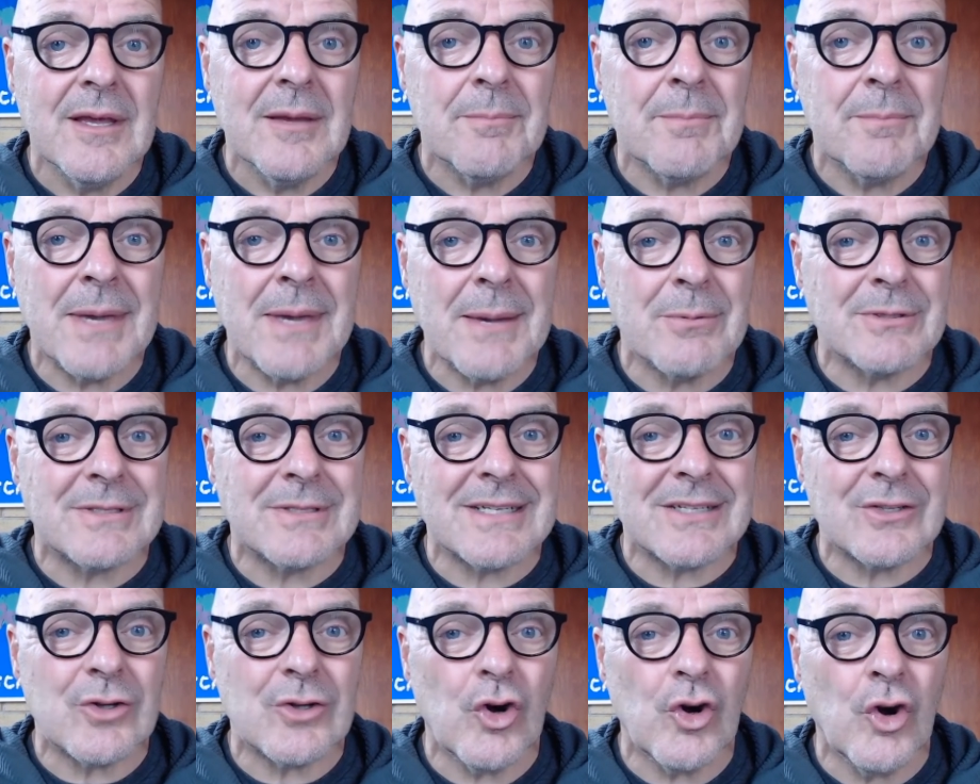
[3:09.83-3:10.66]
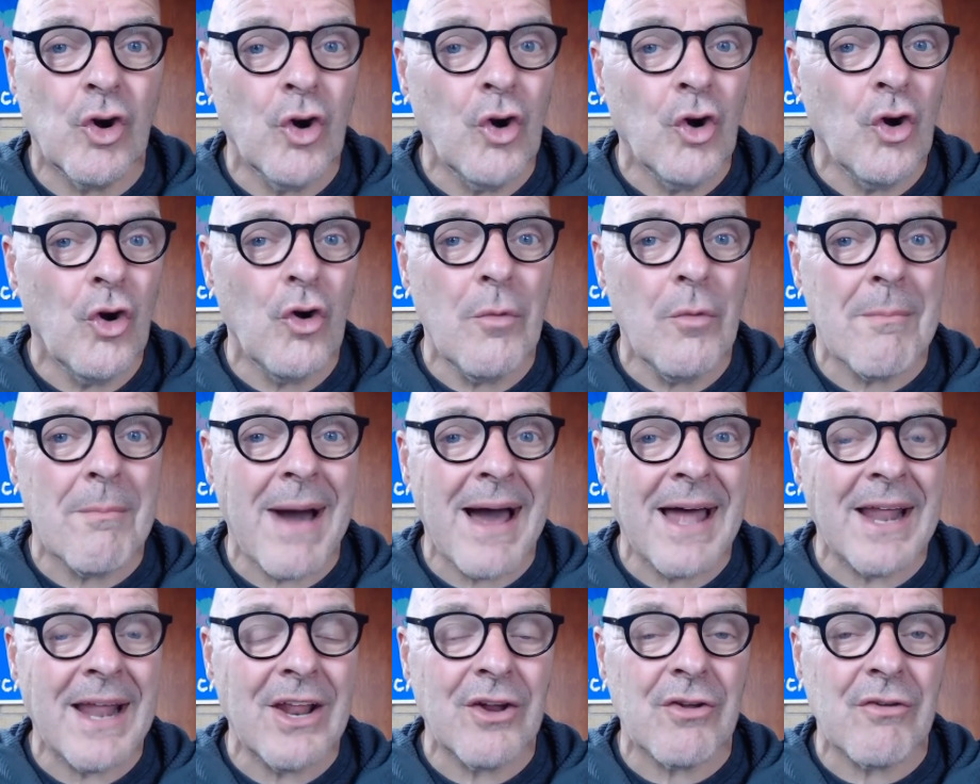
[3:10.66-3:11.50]
People did all
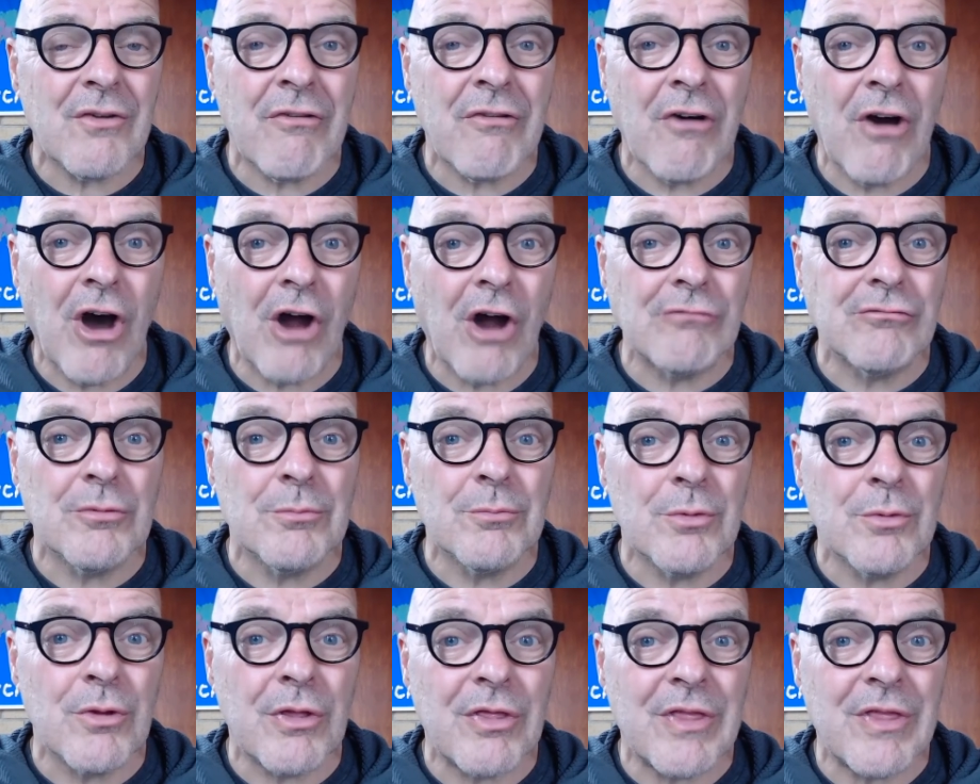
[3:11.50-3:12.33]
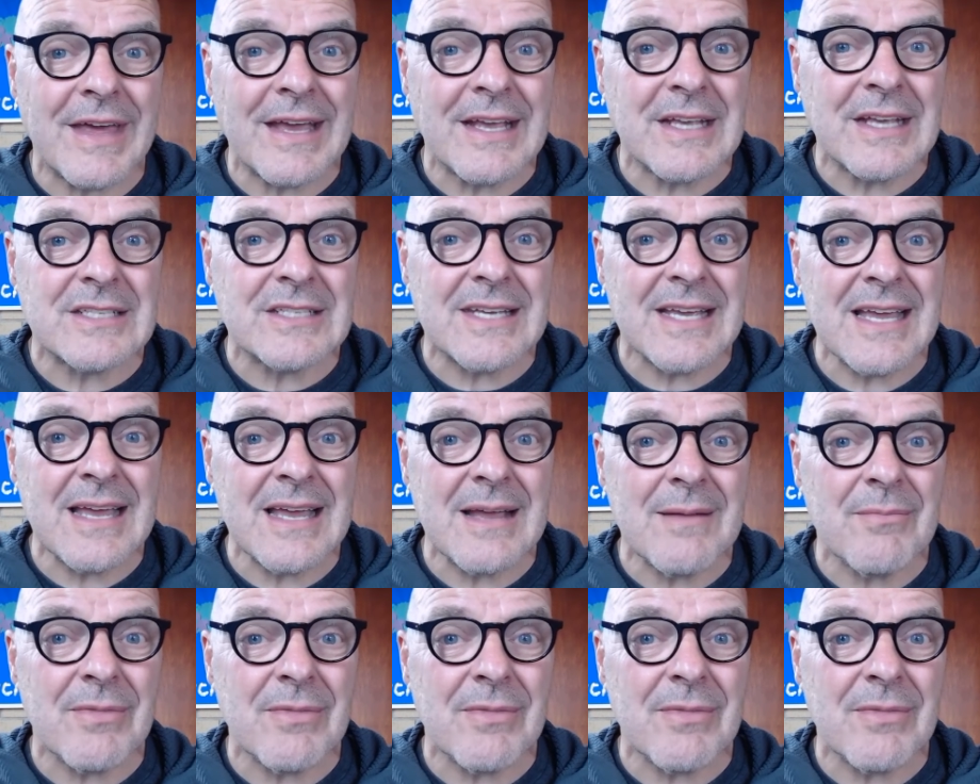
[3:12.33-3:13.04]
manner of horrible things to him.